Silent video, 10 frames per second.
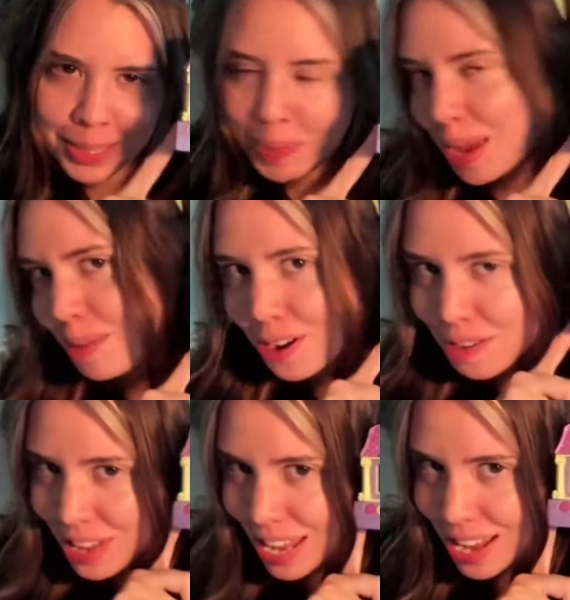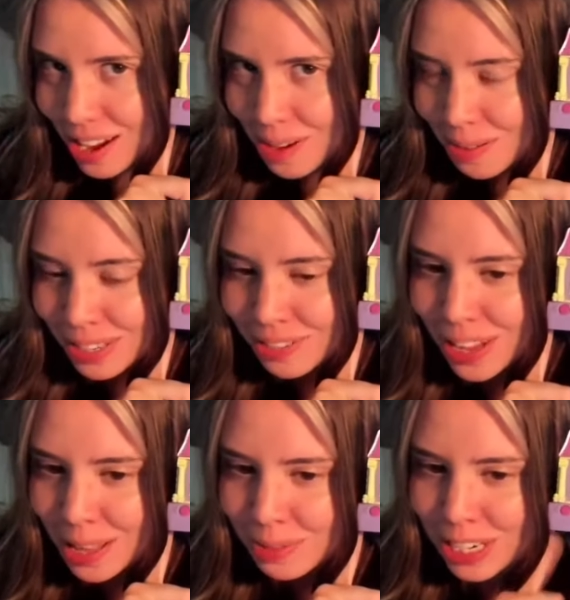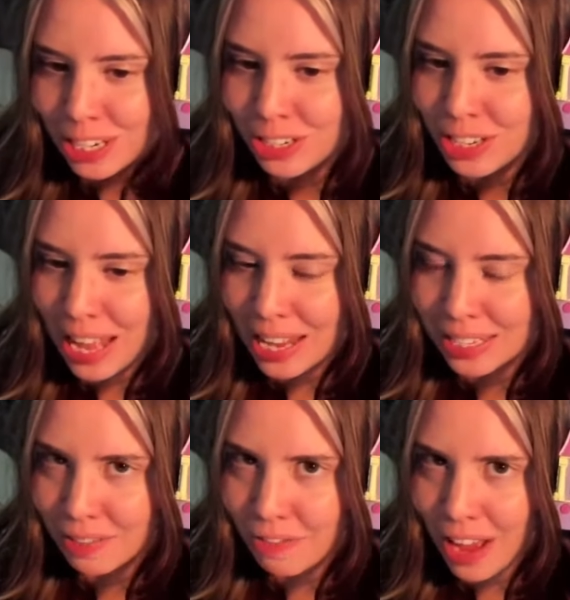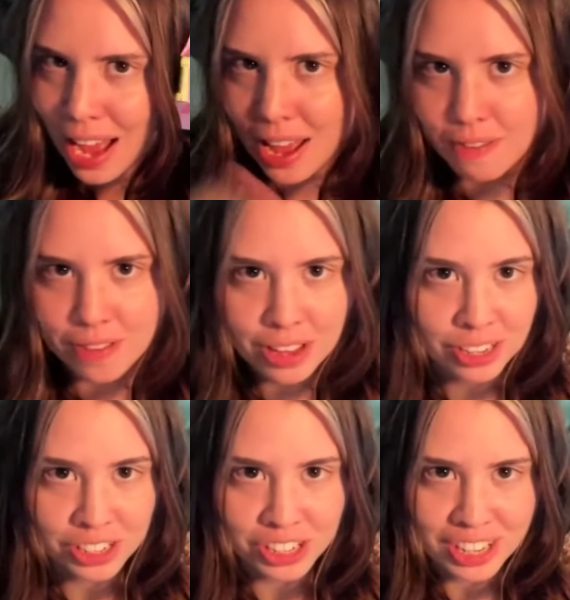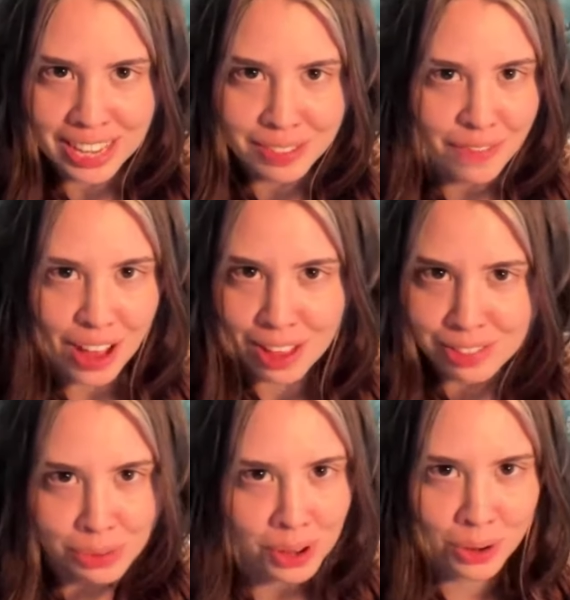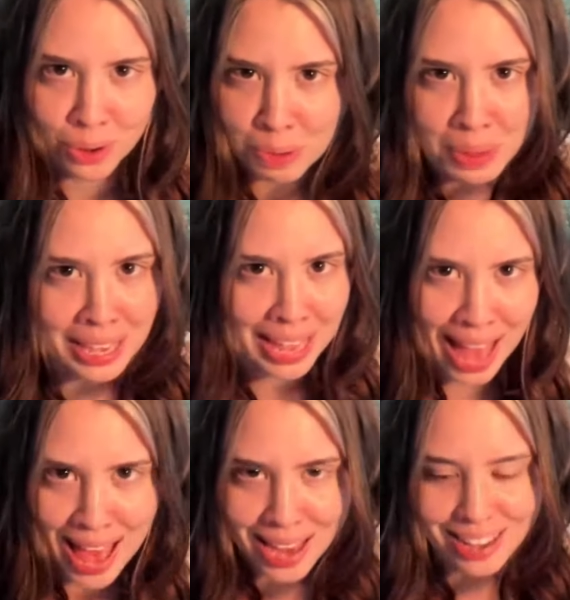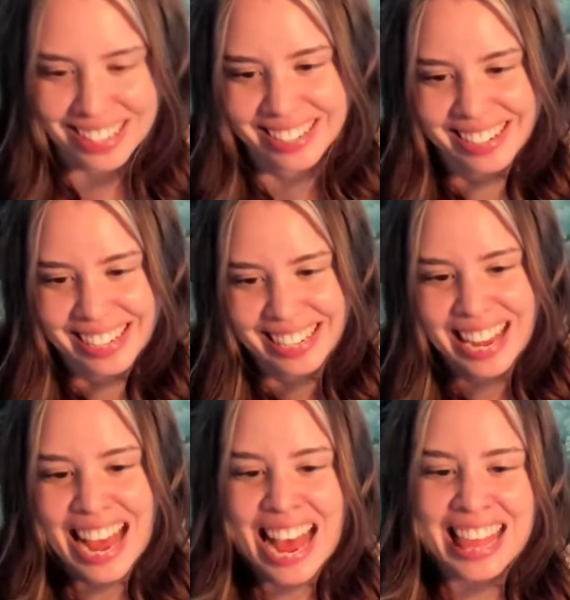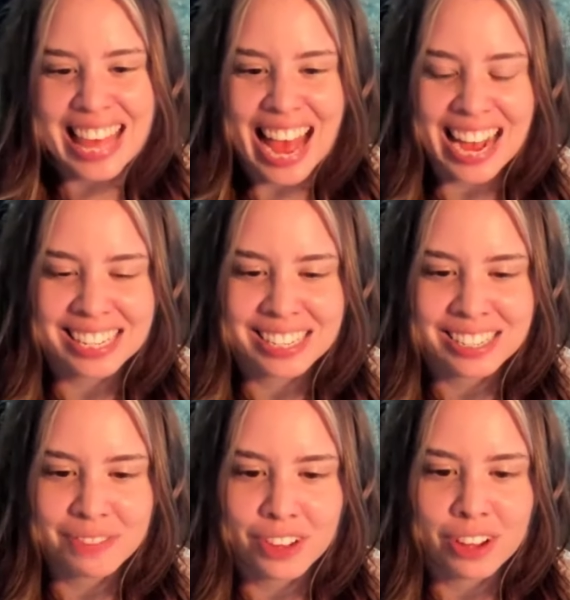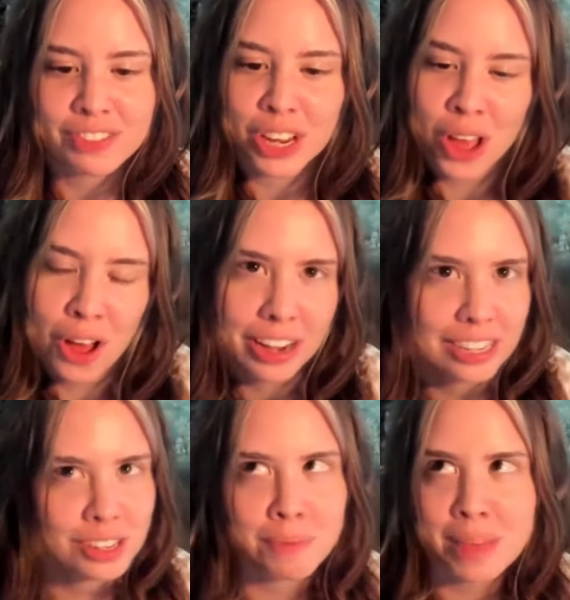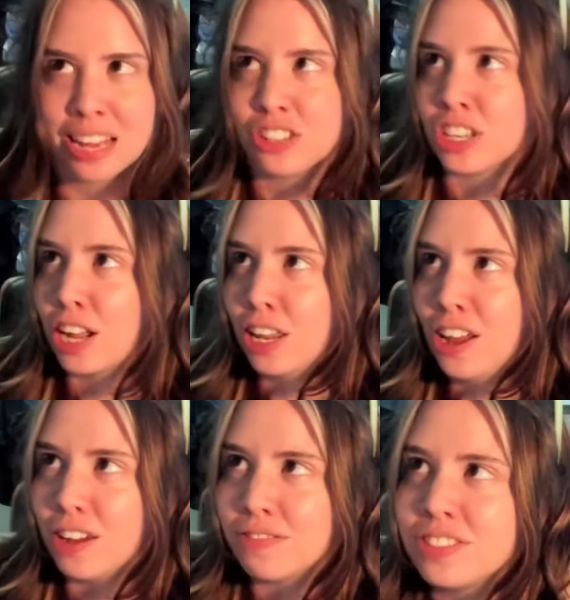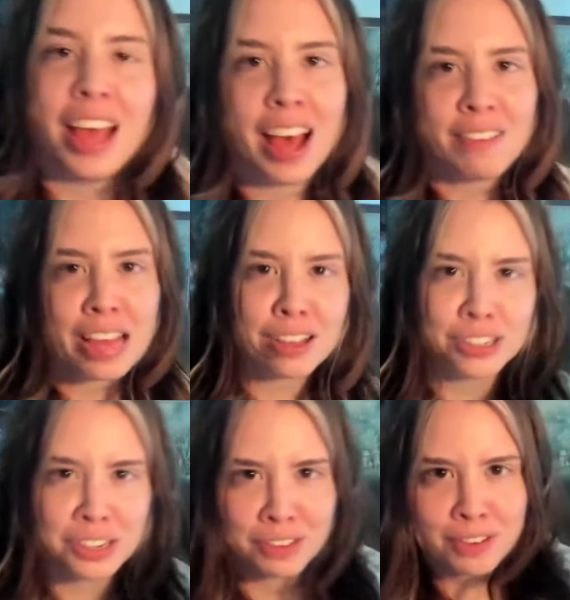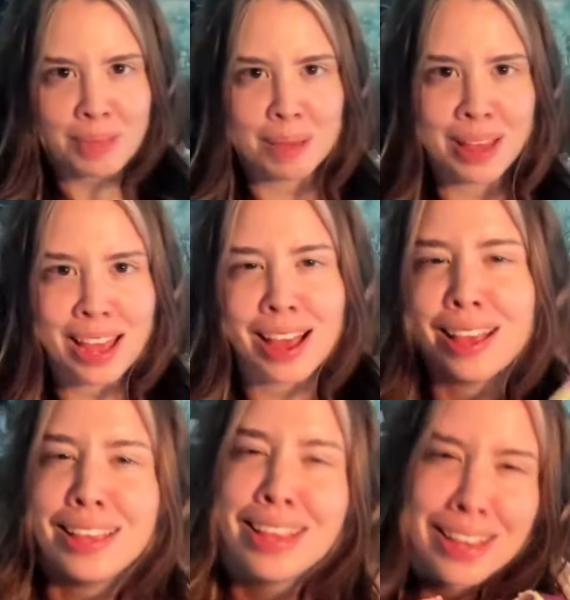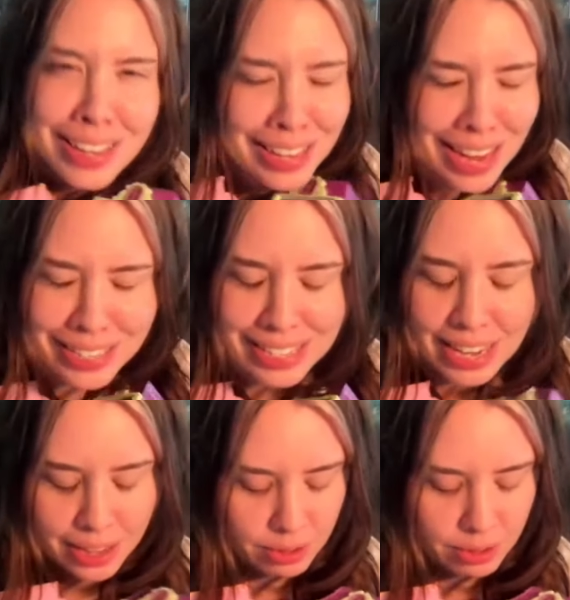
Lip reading: baby over here was developed in 2005. 2005 is where it all began. The house has involved a cottage, a mansion, a loft. Have I got 2 from eBay? Yes, I